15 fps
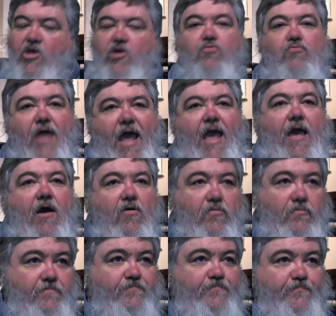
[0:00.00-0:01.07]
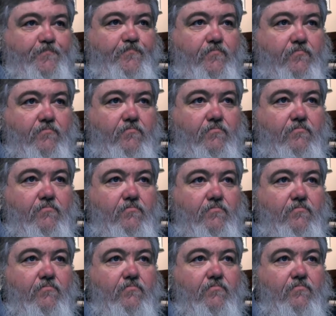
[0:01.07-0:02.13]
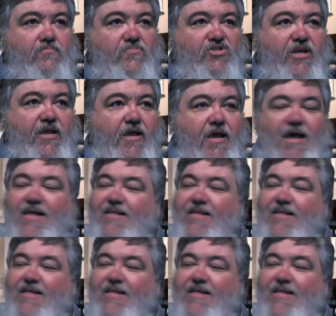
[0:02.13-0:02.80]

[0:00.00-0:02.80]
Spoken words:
you down, see,